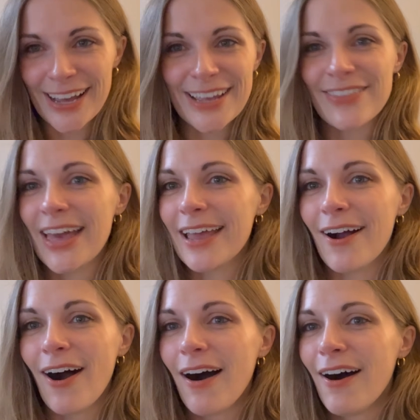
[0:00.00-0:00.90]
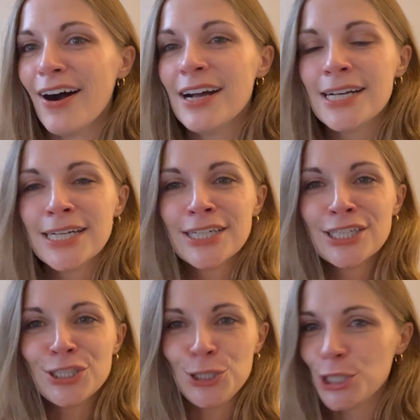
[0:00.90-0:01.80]
like they are
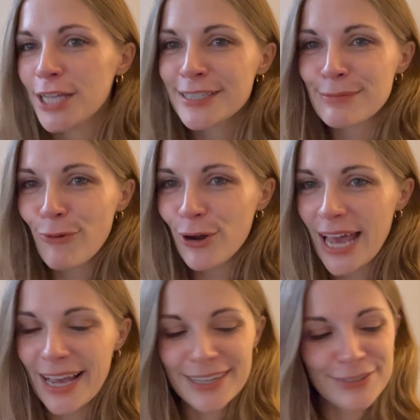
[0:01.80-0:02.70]
just more leg.